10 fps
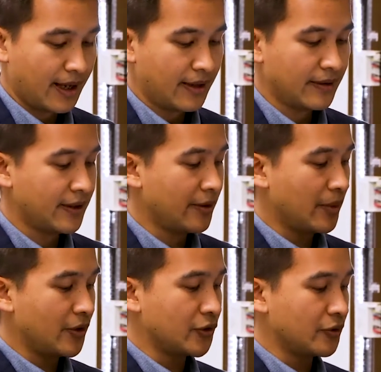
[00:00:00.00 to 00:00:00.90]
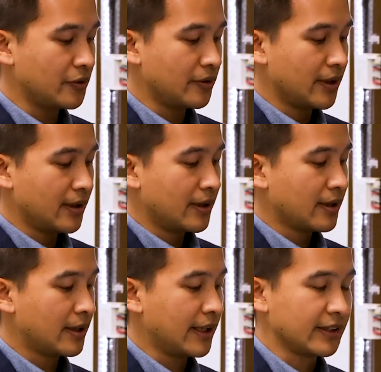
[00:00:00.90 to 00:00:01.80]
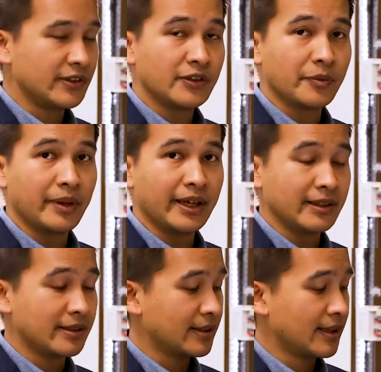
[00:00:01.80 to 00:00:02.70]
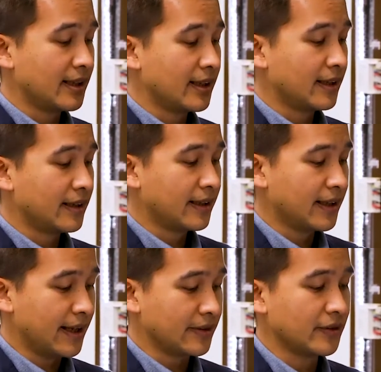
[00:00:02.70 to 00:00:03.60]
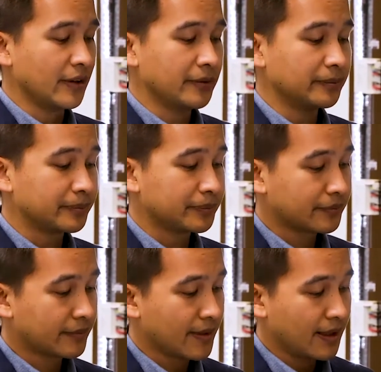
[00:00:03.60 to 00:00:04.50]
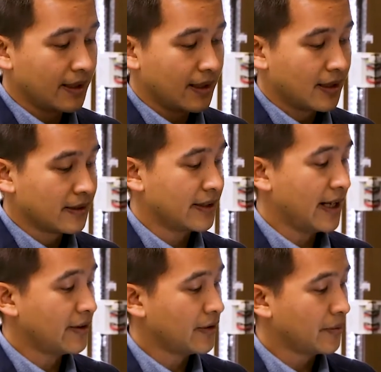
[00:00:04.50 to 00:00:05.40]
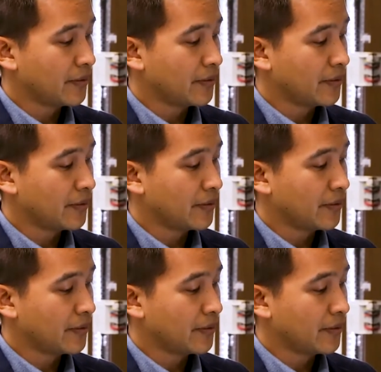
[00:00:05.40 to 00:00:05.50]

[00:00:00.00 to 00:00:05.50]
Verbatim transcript: and then the module clicks into place as so. So now, you,